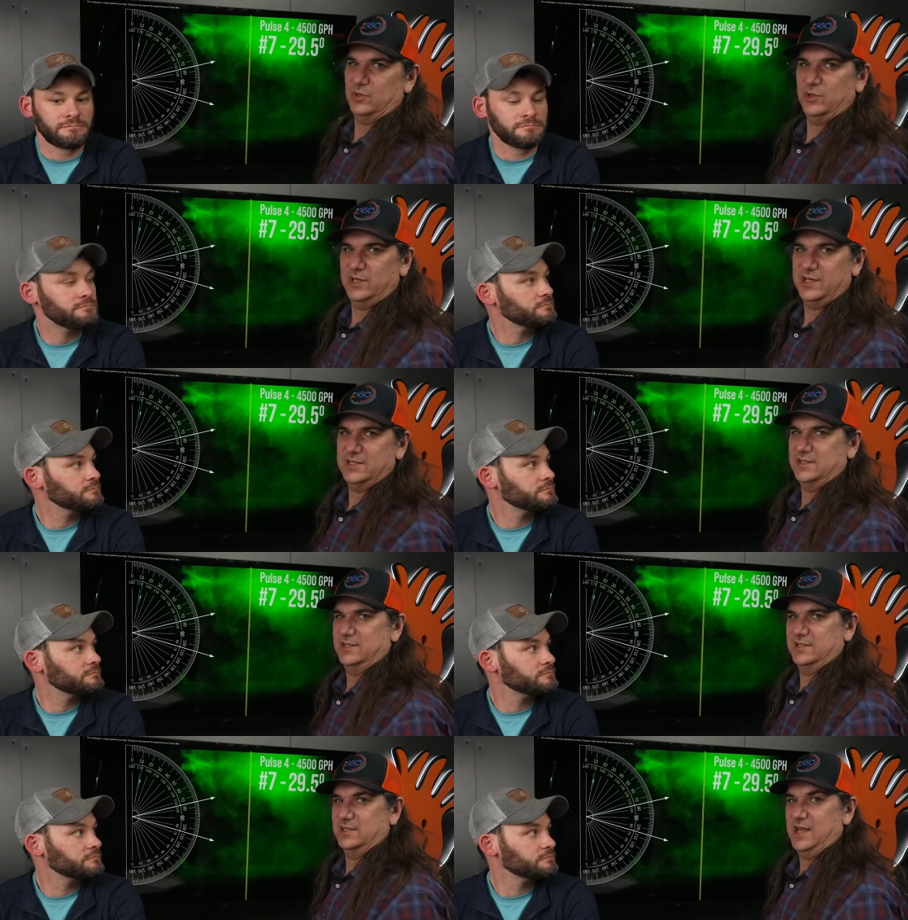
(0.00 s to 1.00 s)
Speaker 1: two of these is
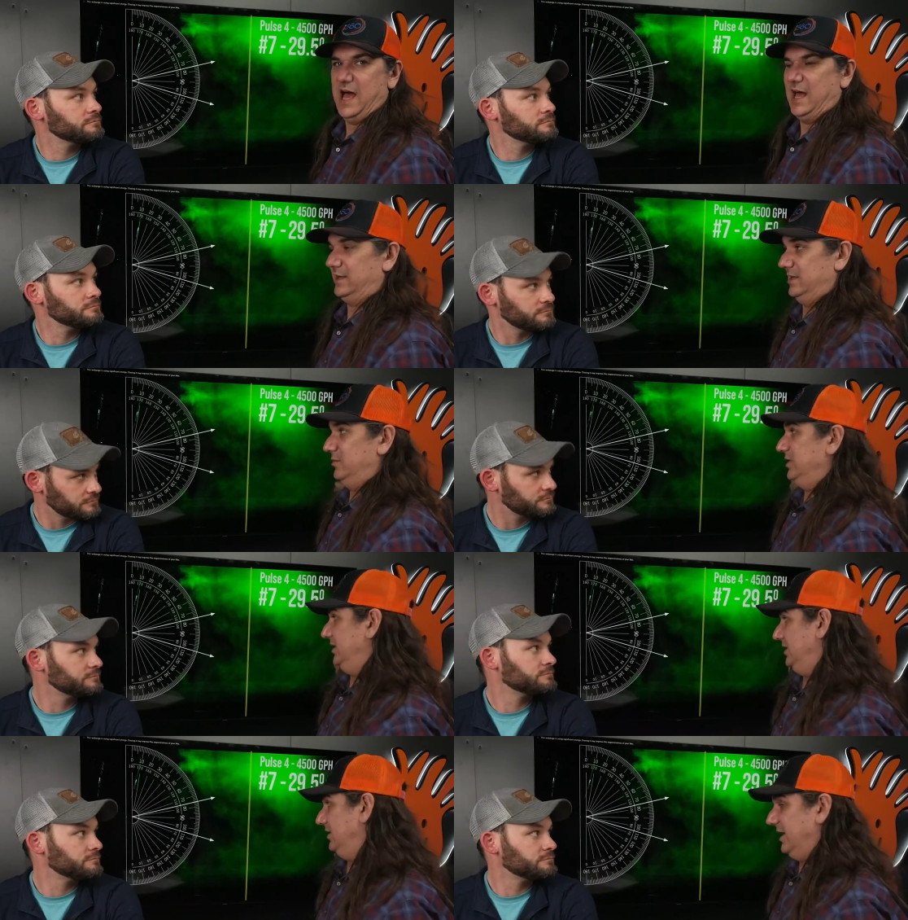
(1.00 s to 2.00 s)
just not going to be
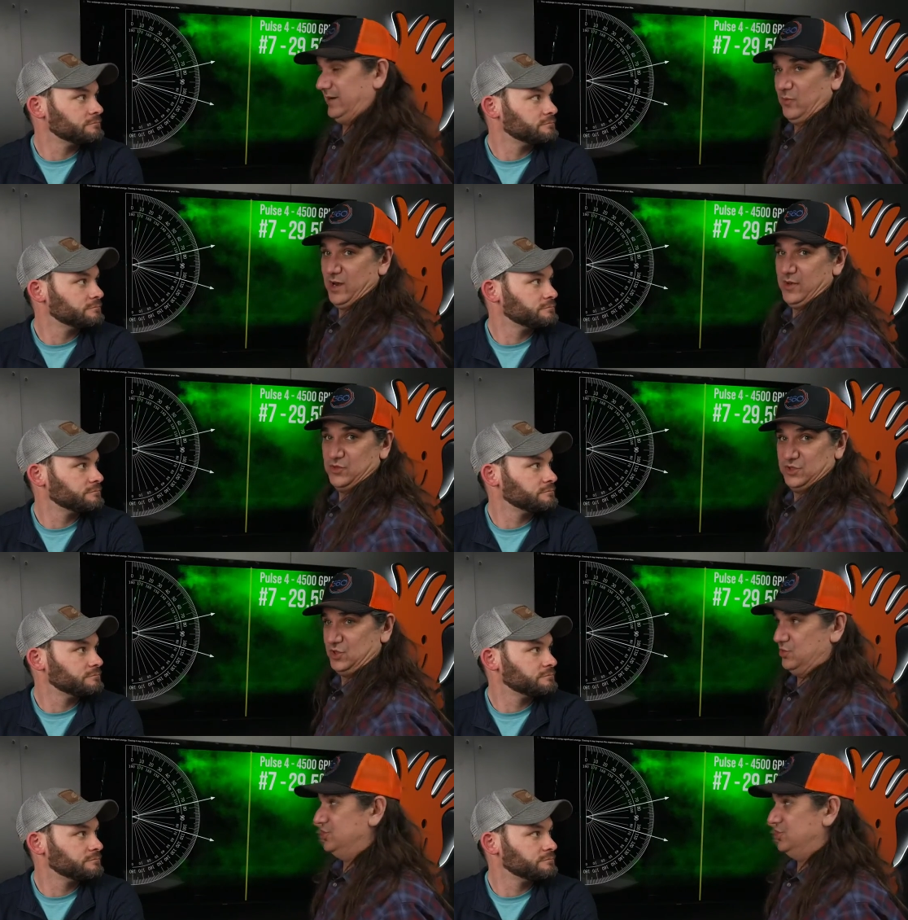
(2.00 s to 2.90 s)
like when two